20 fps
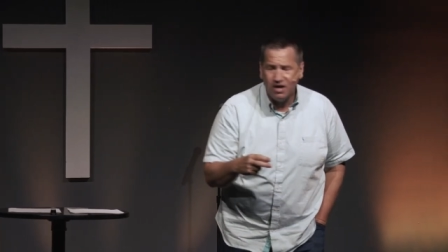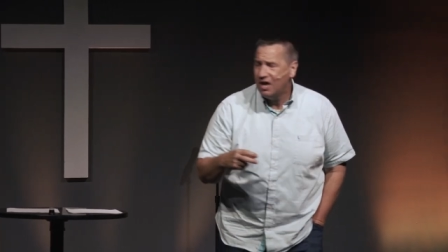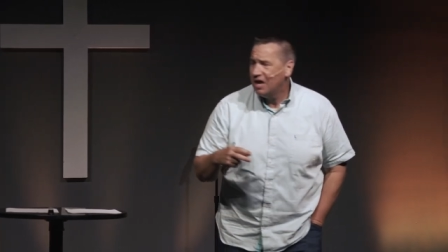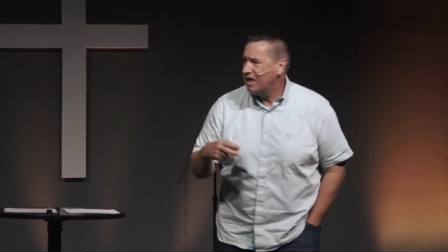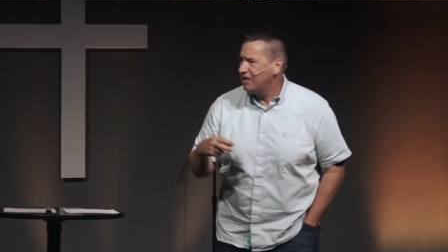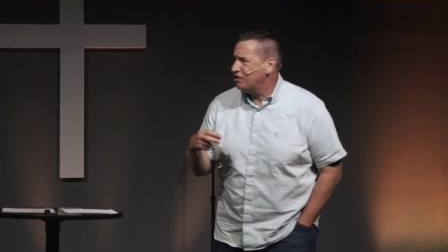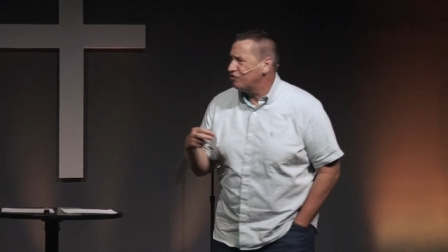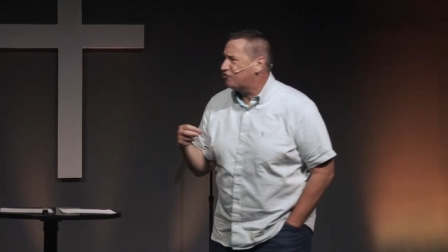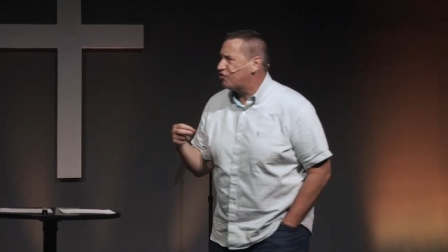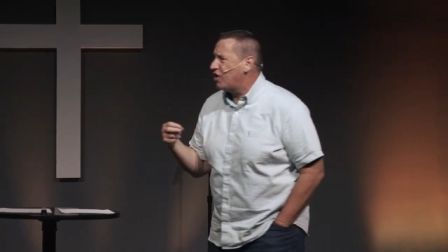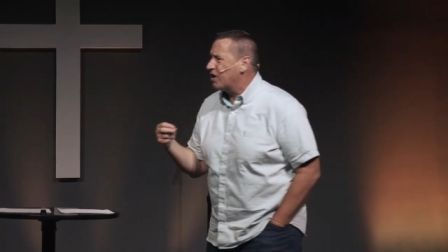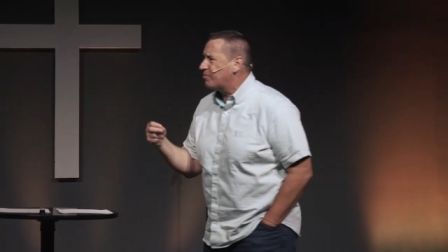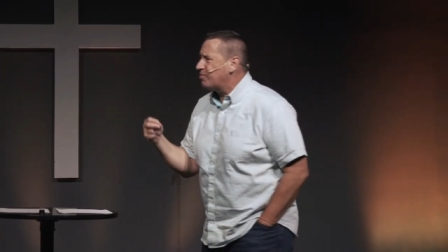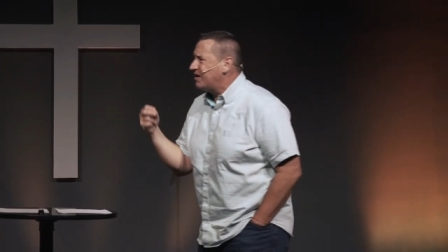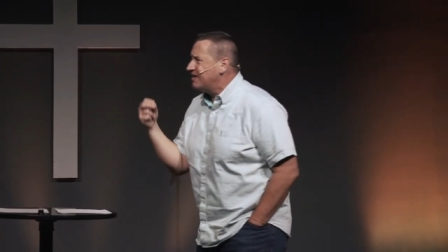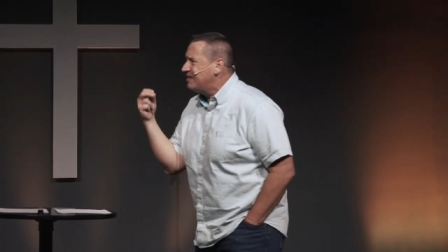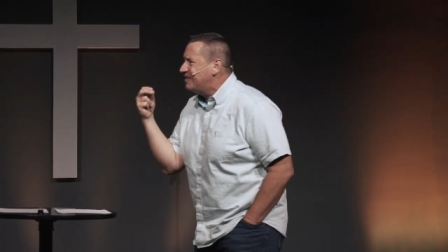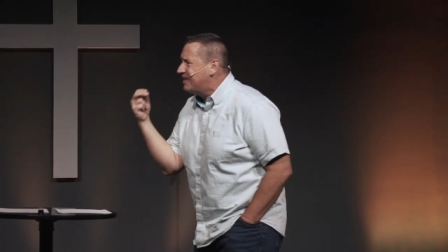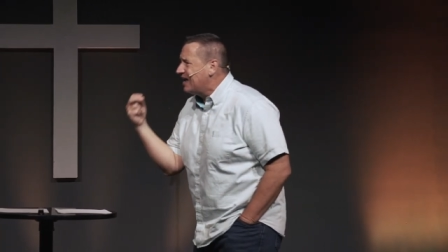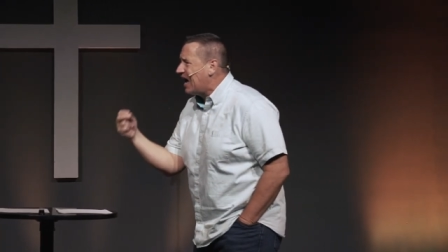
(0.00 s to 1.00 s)
and they're talking
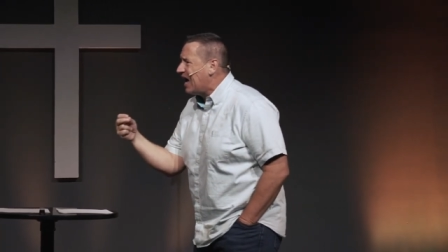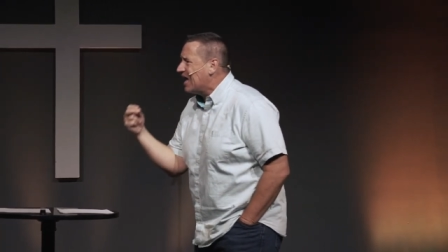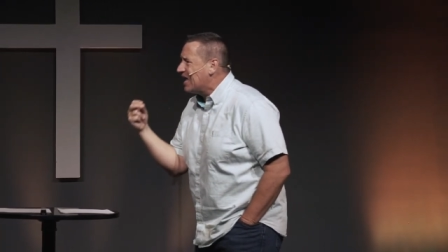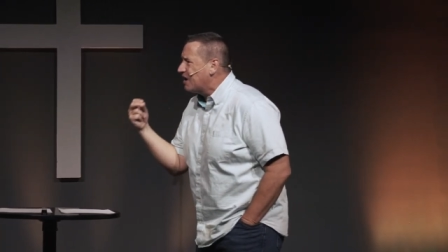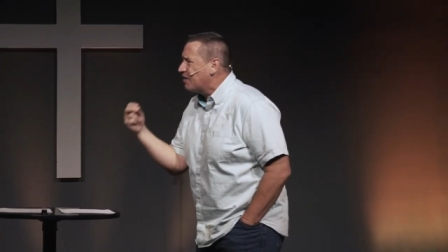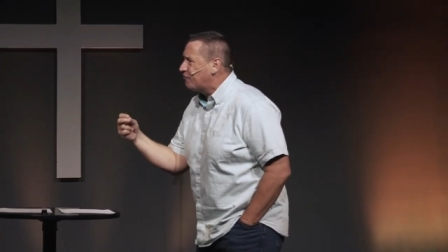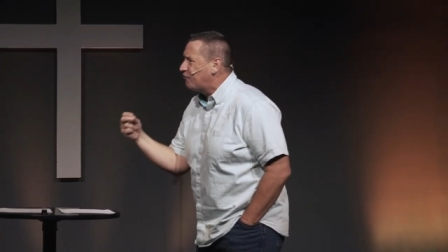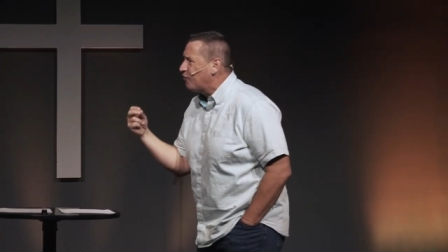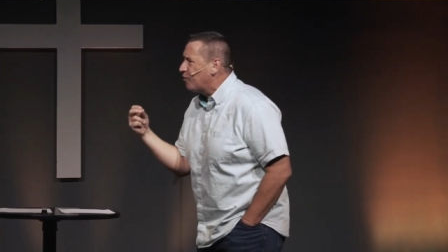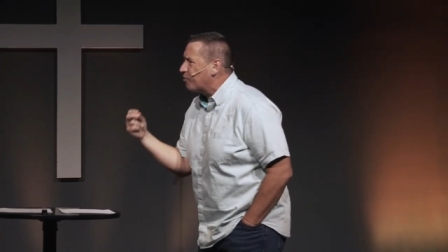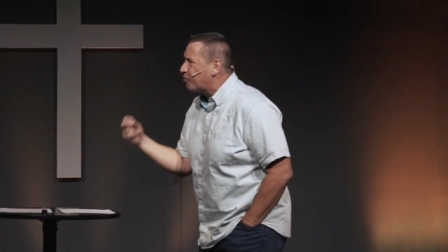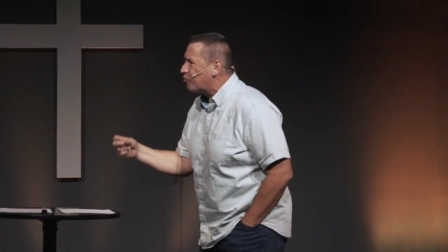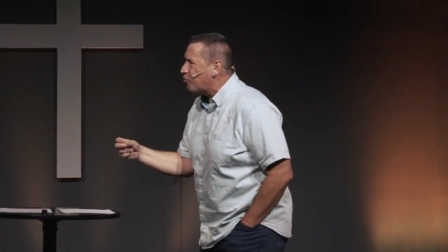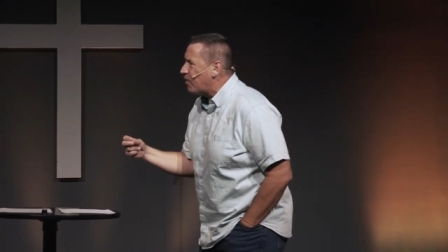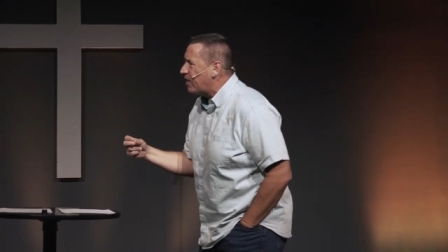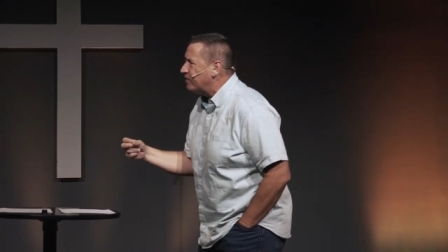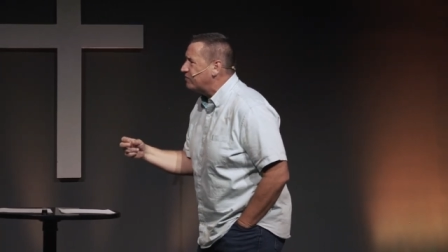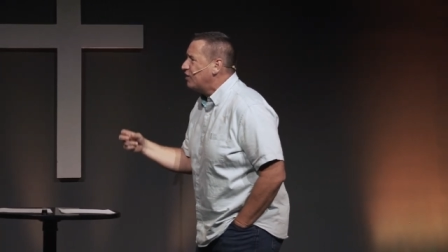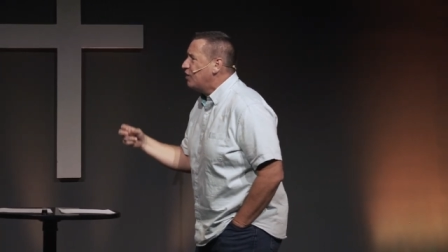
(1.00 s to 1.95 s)
about dying for Christ,